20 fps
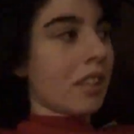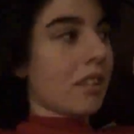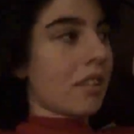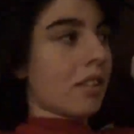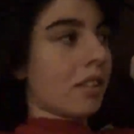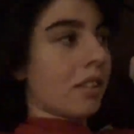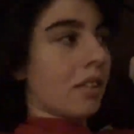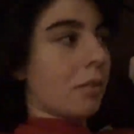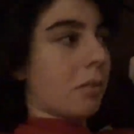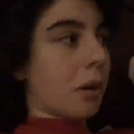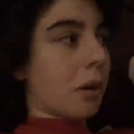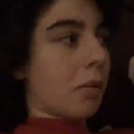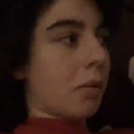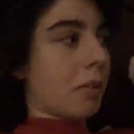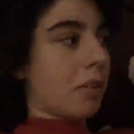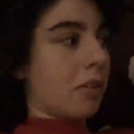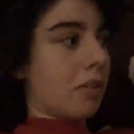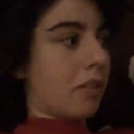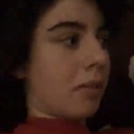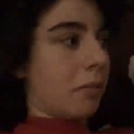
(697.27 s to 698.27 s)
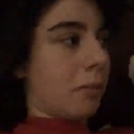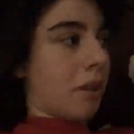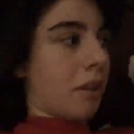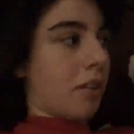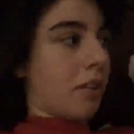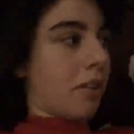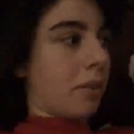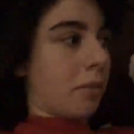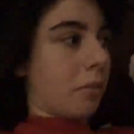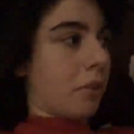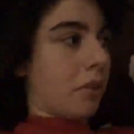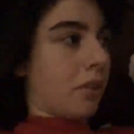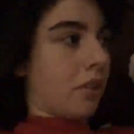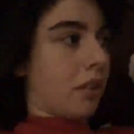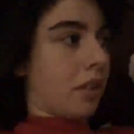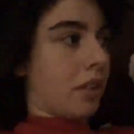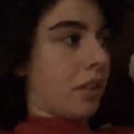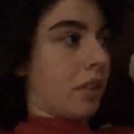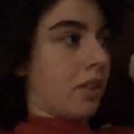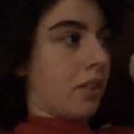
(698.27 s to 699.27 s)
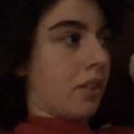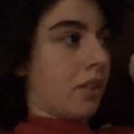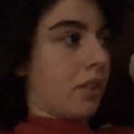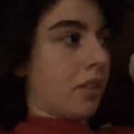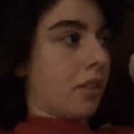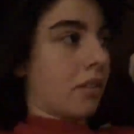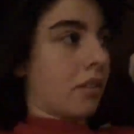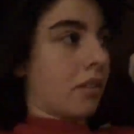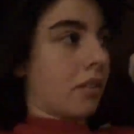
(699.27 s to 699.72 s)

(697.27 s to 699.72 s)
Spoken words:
so I'll probably just make some cookies,